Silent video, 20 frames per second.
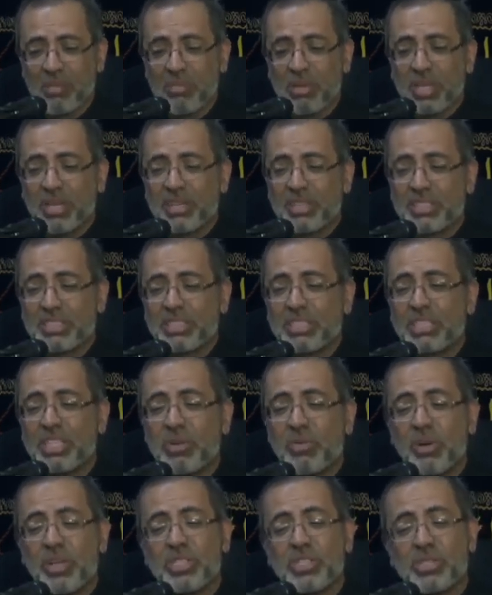Because
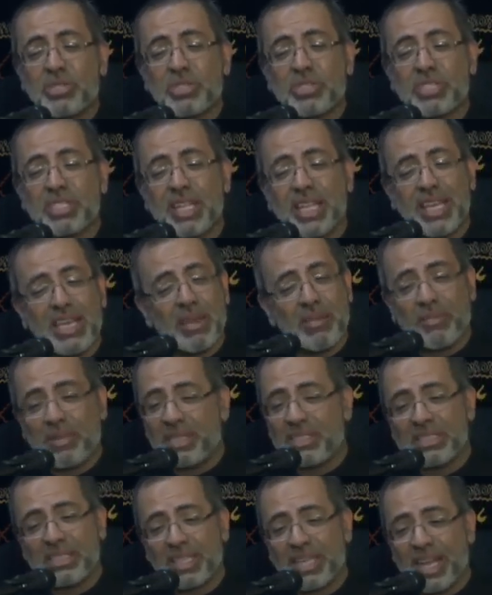she wants to sleep
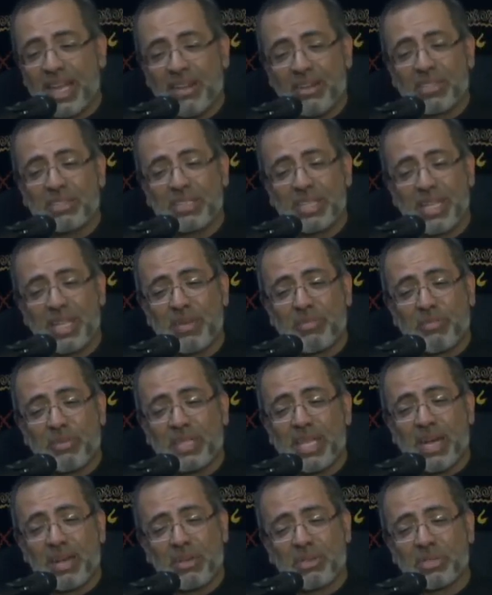and she cannot sleep
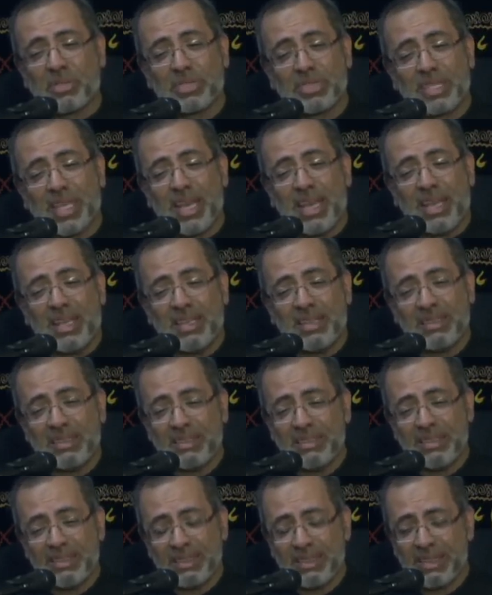without Hussein.
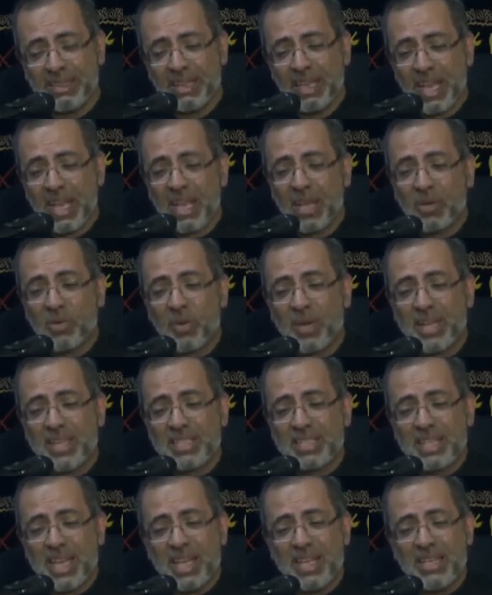
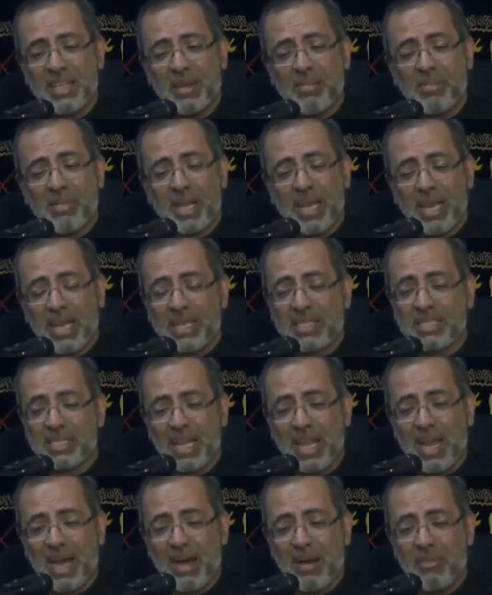When Zainab alayhi
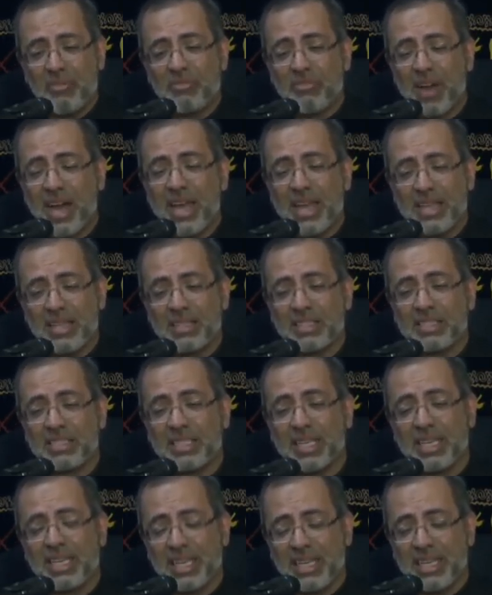salam finds
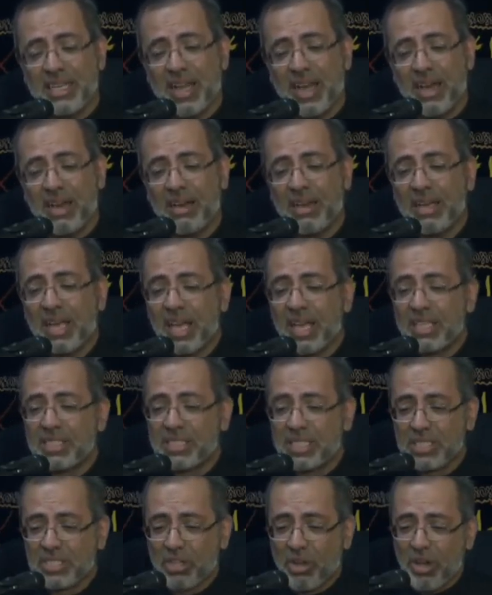Sakina,
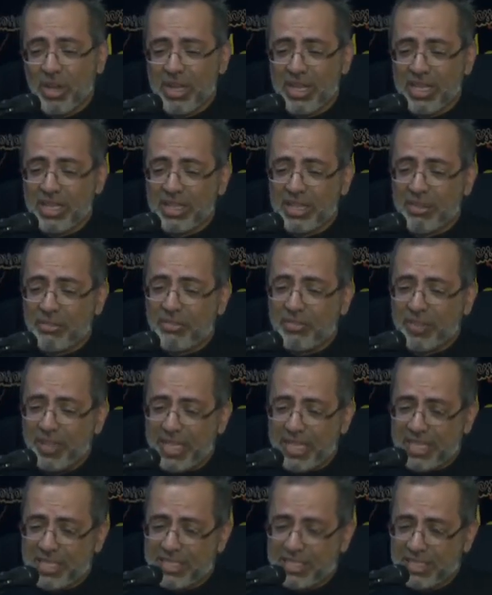she is holding the
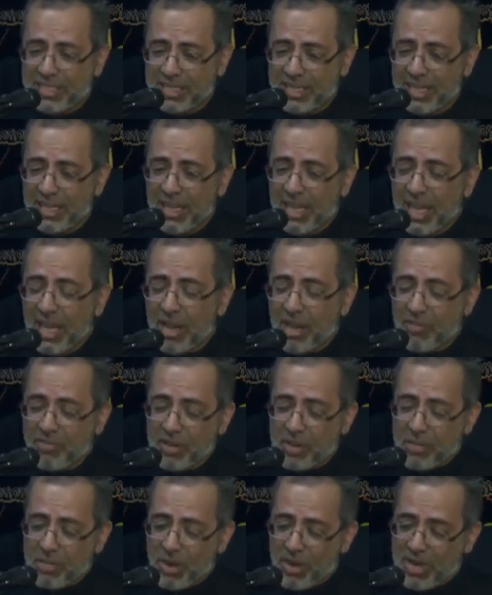feet of
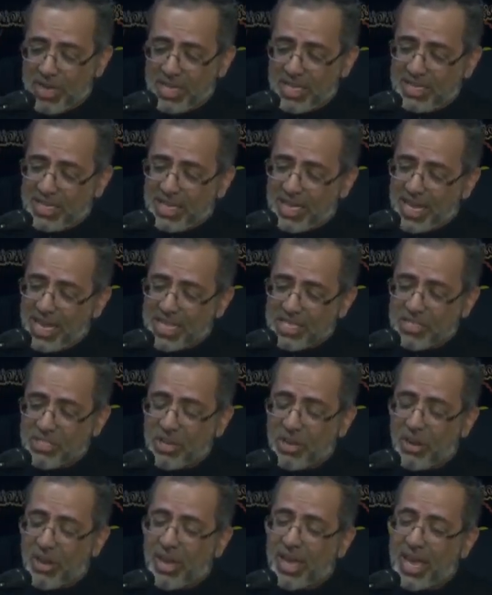a body that has
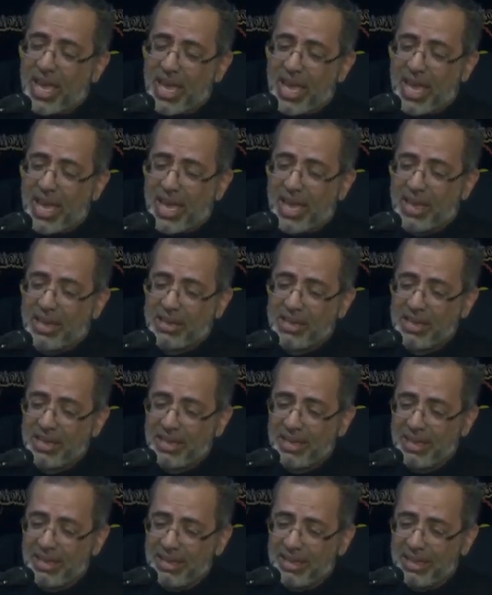no head.
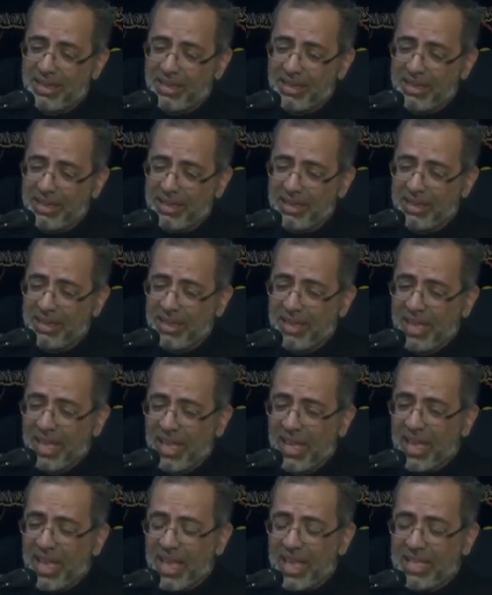
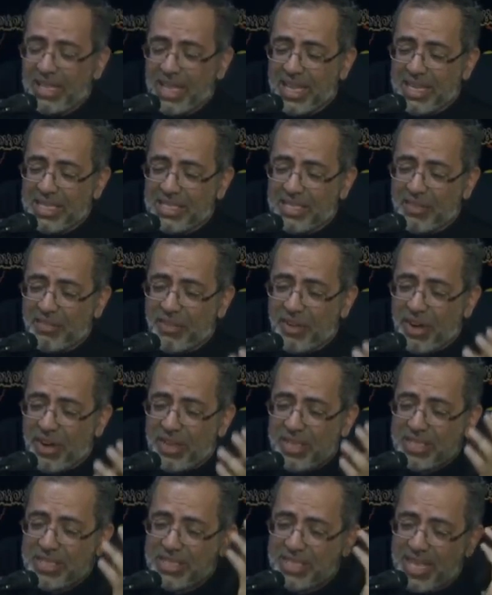And there is a
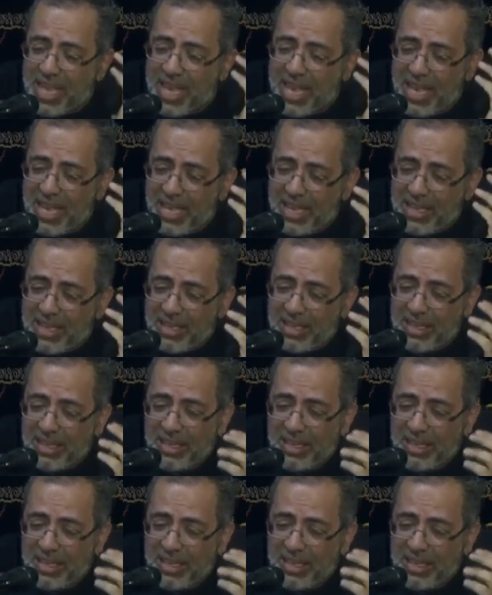voice saying,